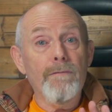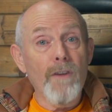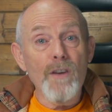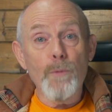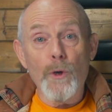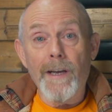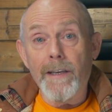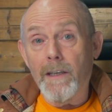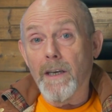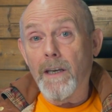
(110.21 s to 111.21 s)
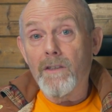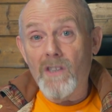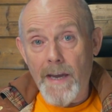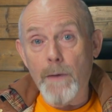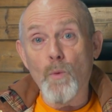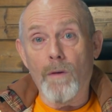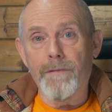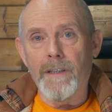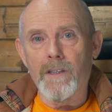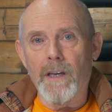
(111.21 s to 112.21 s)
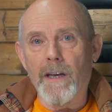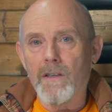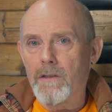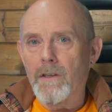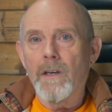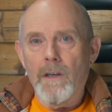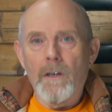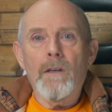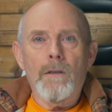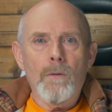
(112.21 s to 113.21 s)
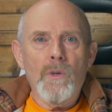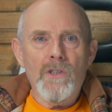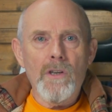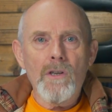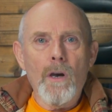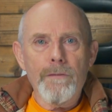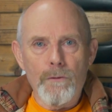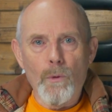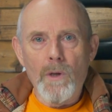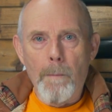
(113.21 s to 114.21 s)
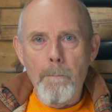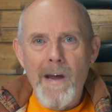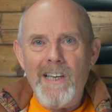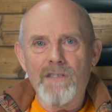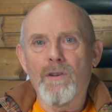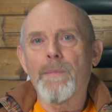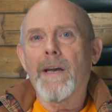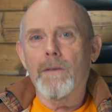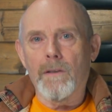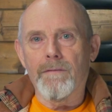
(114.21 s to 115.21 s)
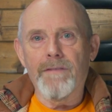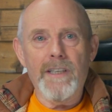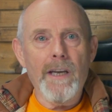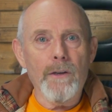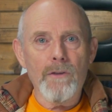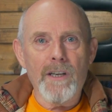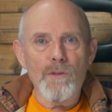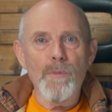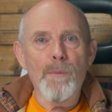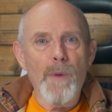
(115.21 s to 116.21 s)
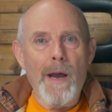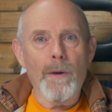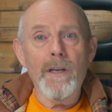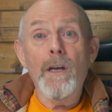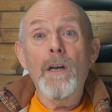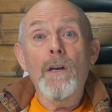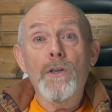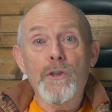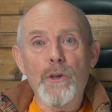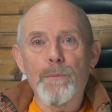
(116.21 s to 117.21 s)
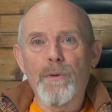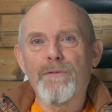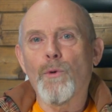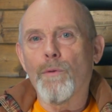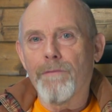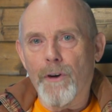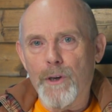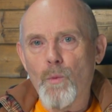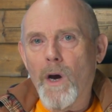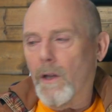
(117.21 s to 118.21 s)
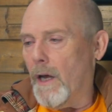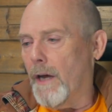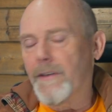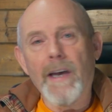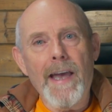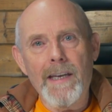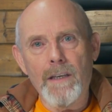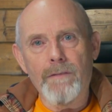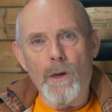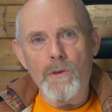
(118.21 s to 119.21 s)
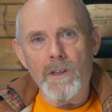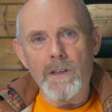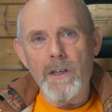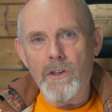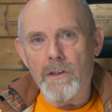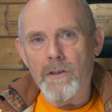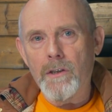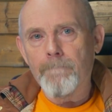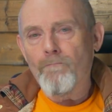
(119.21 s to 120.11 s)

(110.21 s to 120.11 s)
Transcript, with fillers: 5.8 gig 10 watt VTX, which is after all a massive amount of video transmit power, should perform very well under any of those conditions.